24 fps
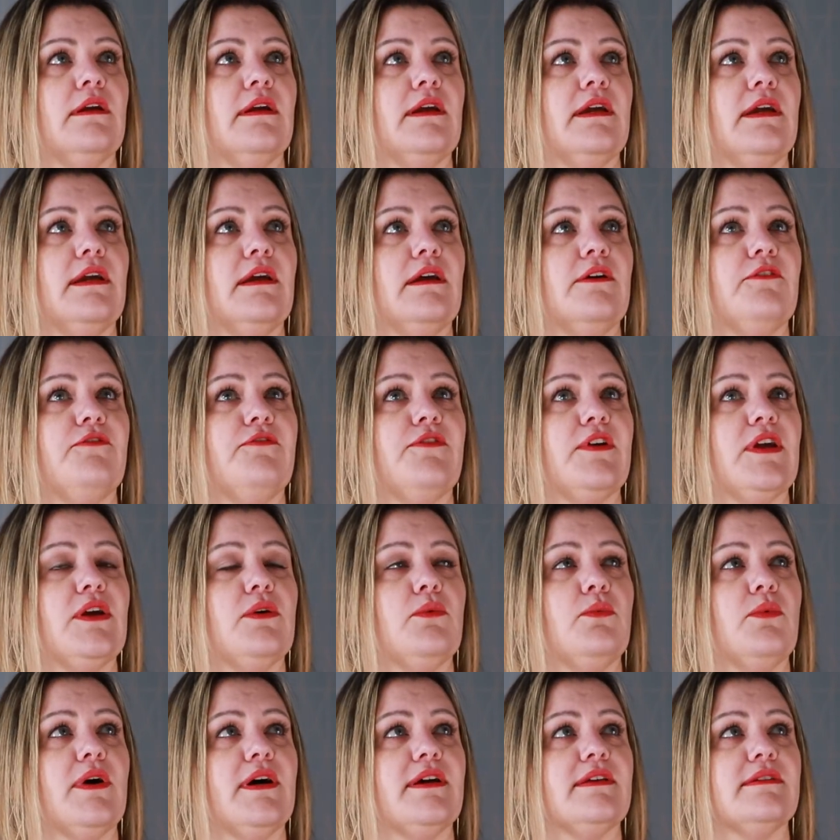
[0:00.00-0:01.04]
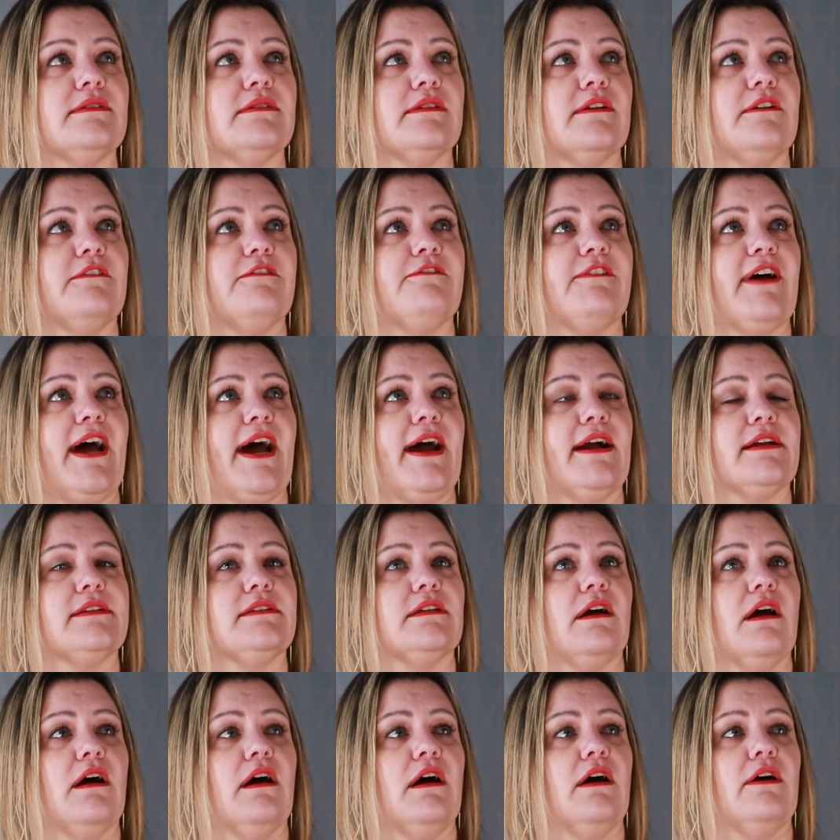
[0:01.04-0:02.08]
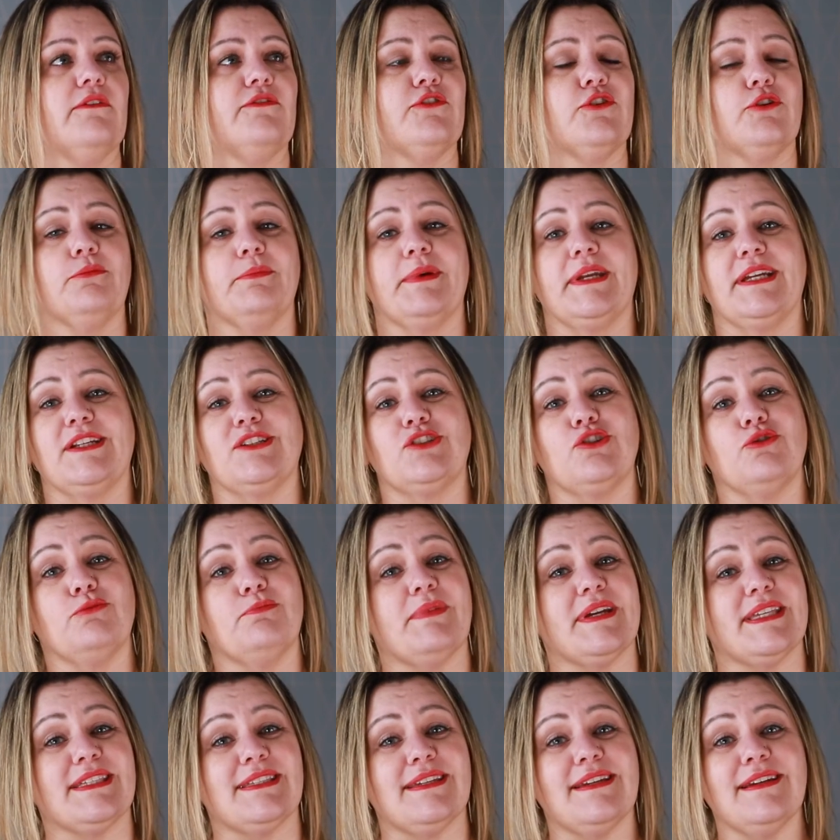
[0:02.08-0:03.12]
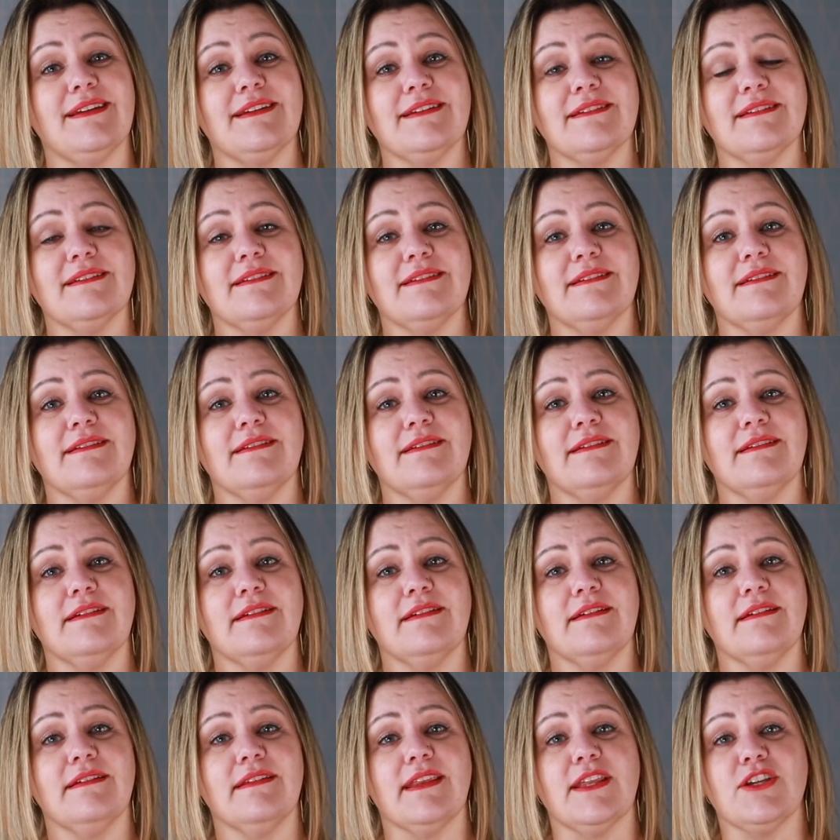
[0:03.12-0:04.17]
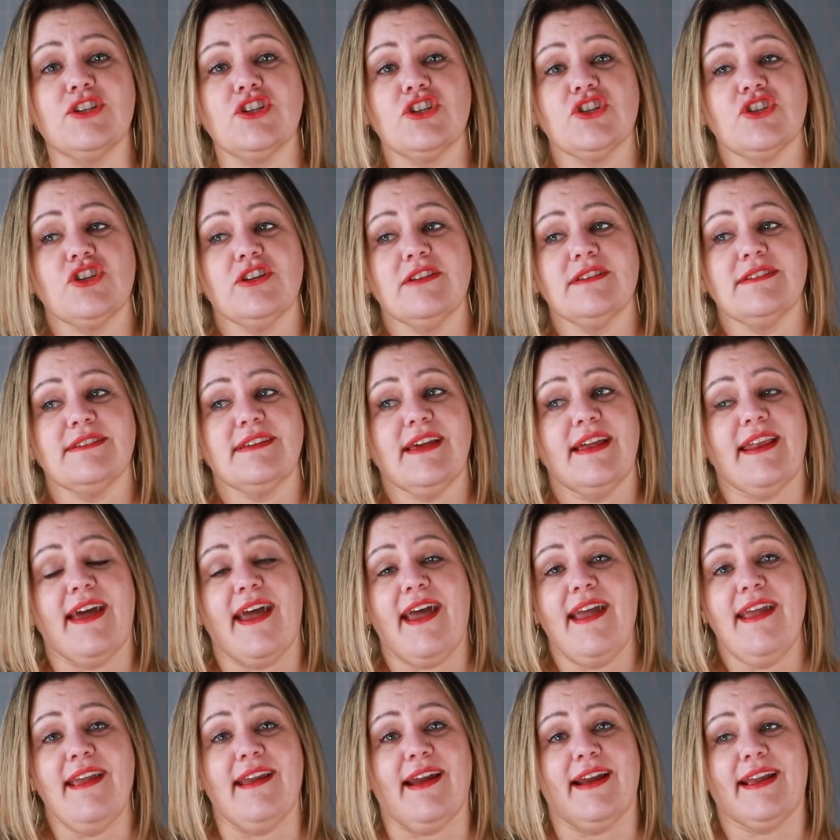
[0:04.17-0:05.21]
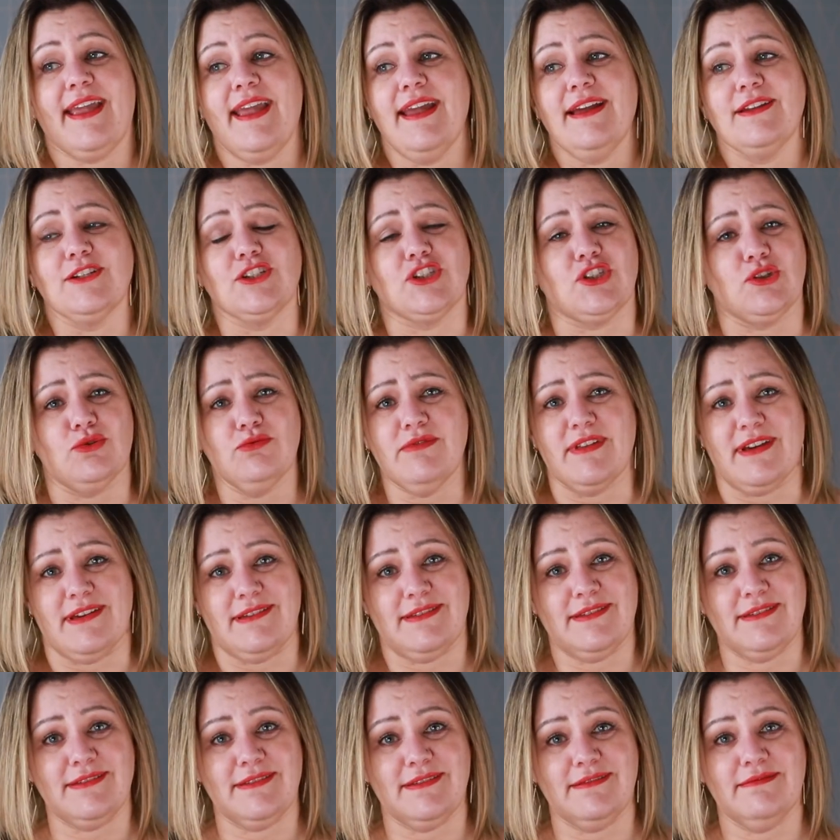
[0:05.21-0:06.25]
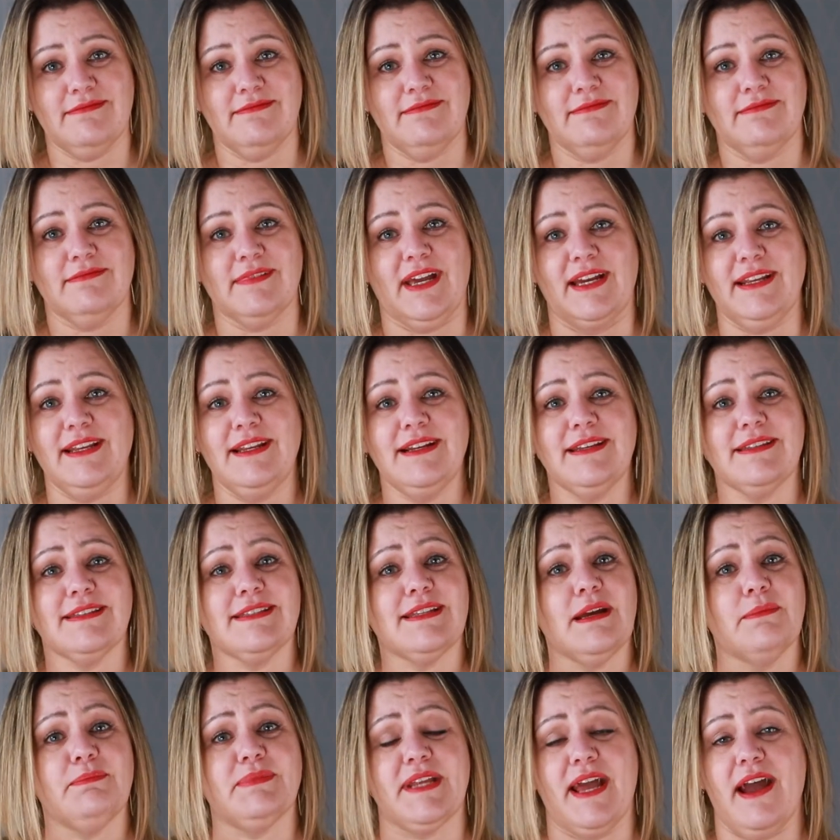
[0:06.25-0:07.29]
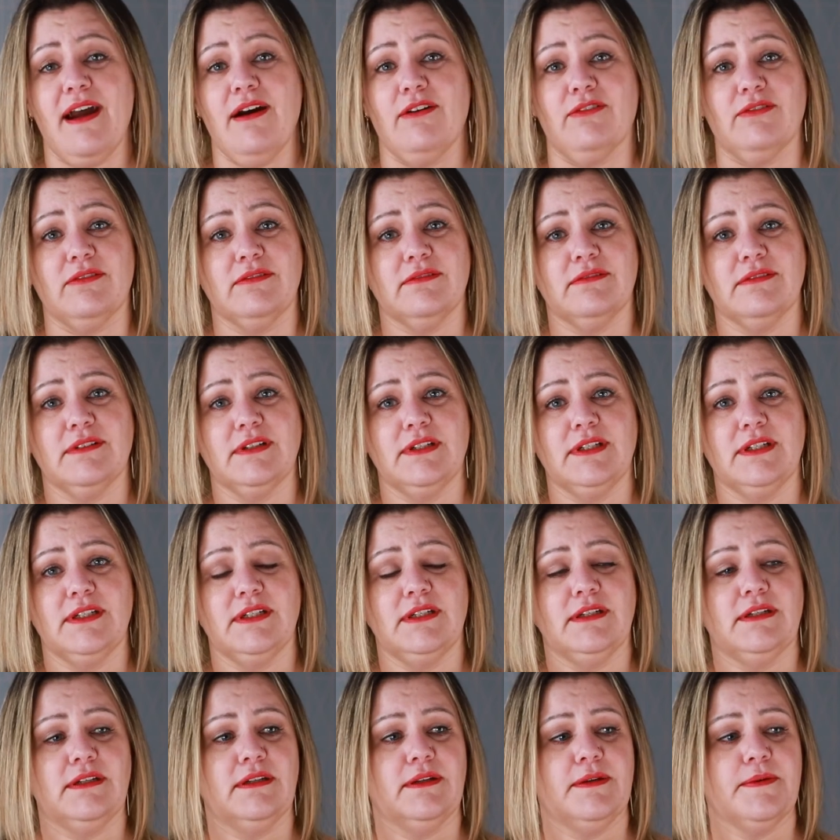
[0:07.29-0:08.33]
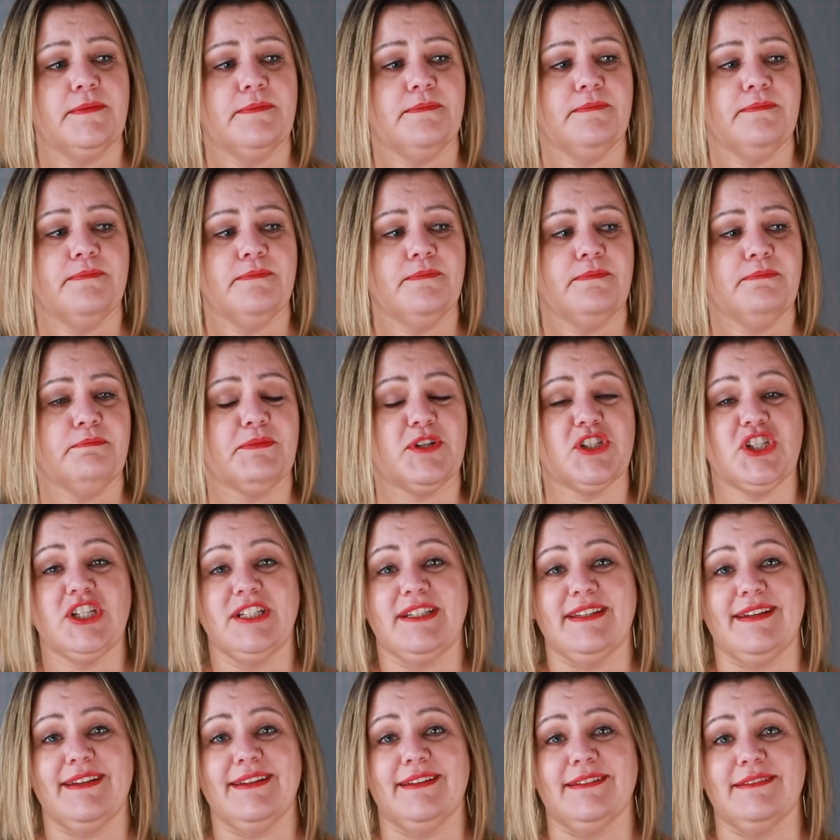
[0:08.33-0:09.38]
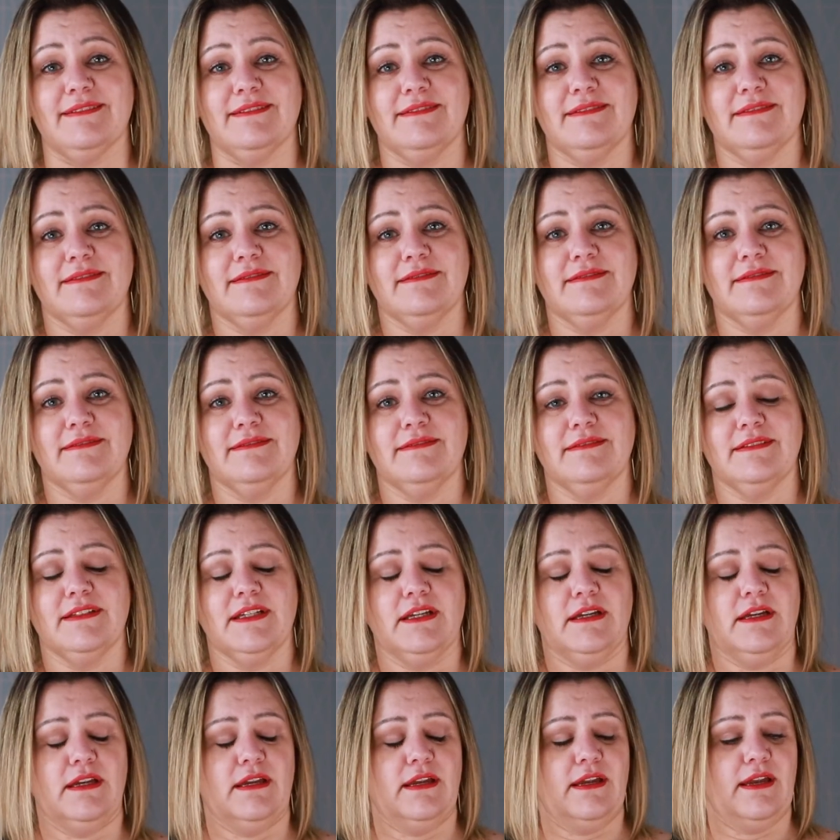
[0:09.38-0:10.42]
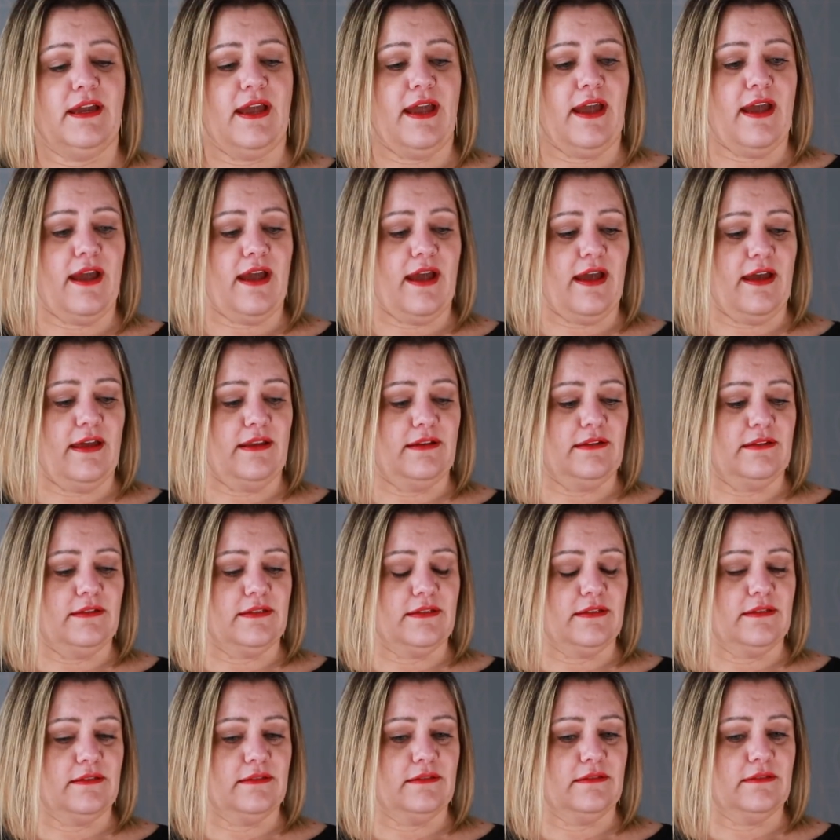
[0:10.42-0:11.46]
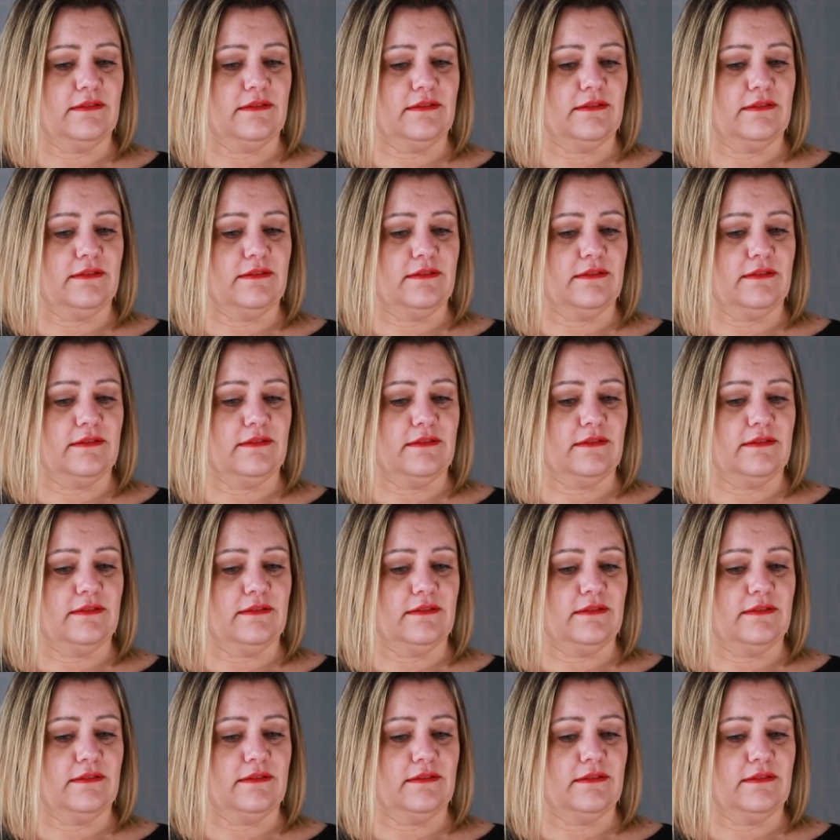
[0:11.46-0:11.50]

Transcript: If it was a fact of her being too busy, then she should have said, hey, I can't do this. I need to step down. But she didn't. And